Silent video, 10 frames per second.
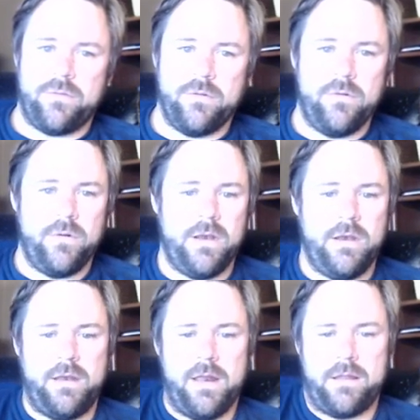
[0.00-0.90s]
through
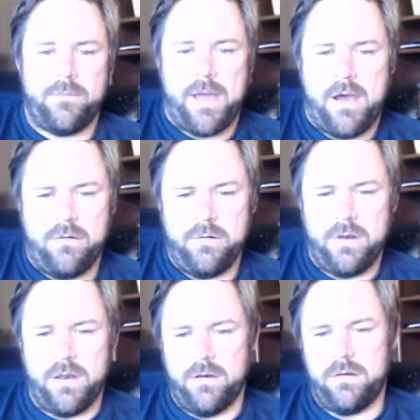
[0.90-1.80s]
and dig them out
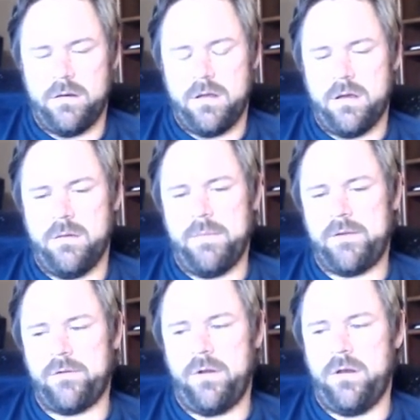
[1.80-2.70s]
and uh, make
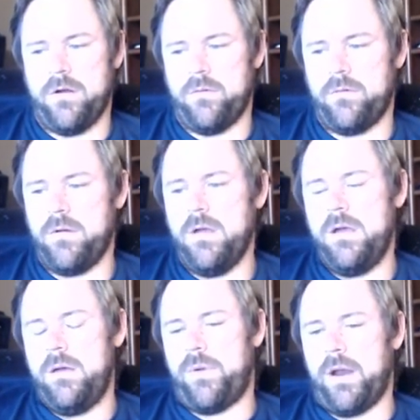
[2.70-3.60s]
sure you don't
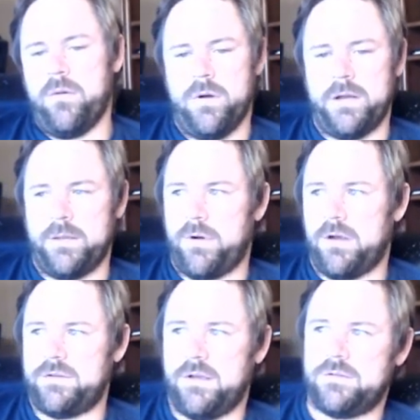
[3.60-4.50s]
break one in the
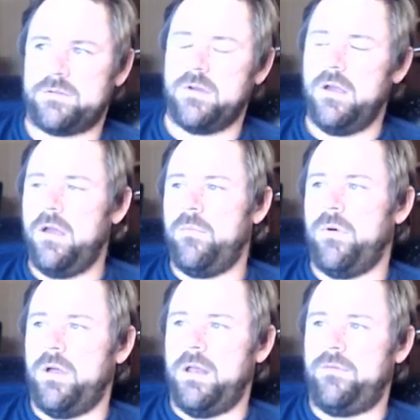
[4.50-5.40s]
process.
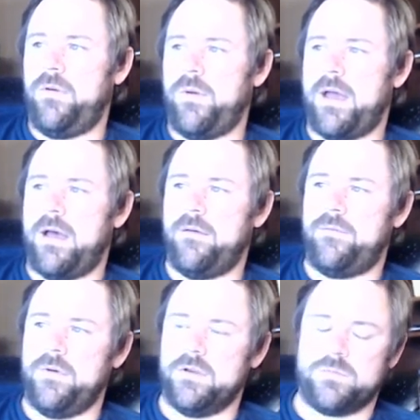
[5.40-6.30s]
But if you have
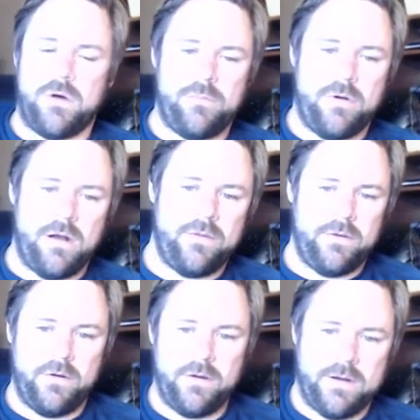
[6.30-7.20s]
a smart pot, then
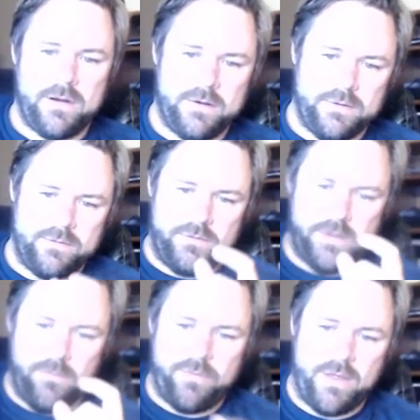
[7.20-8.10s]
you can kind of just
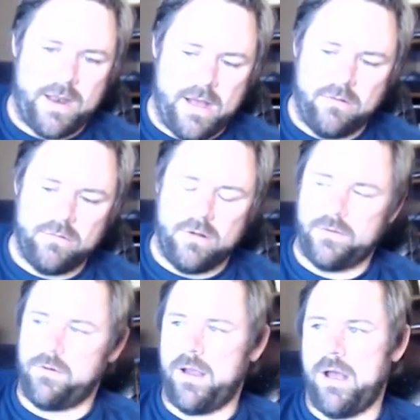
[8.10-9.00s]
dump that out on
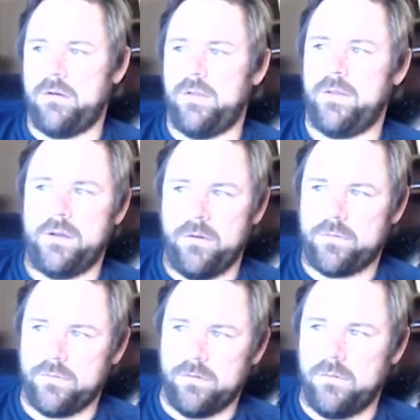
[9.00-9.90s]
the ground and then go
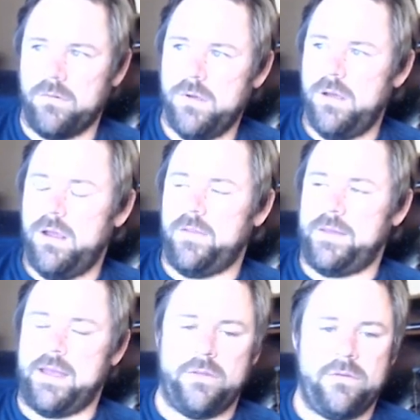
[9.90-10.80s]
through and the
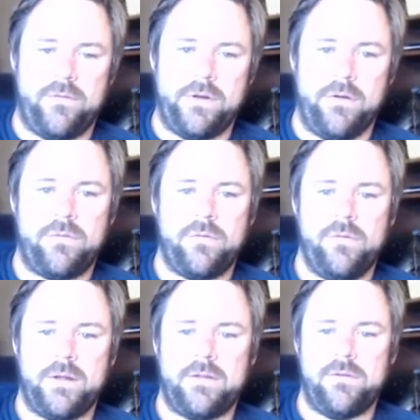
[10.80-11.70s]
kids love to go through
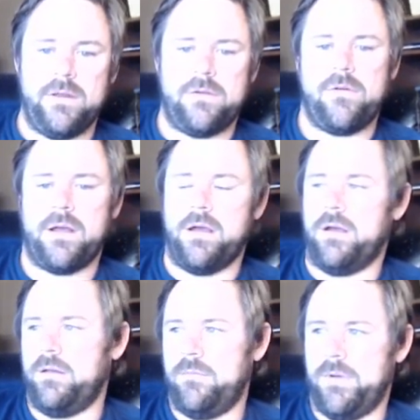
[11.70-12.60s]
like it's an Easter egg
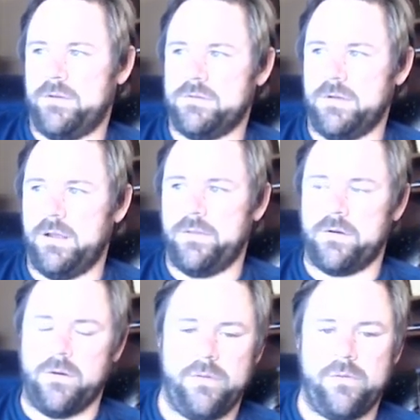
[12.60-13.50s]
hunt basically, and they're
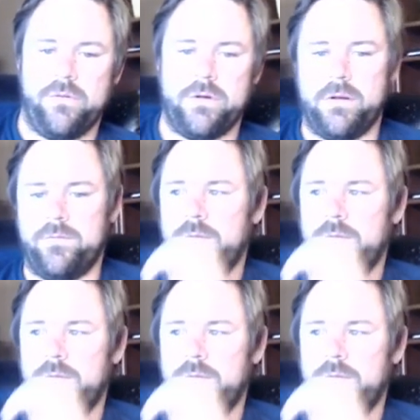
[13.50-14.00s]
going through looking for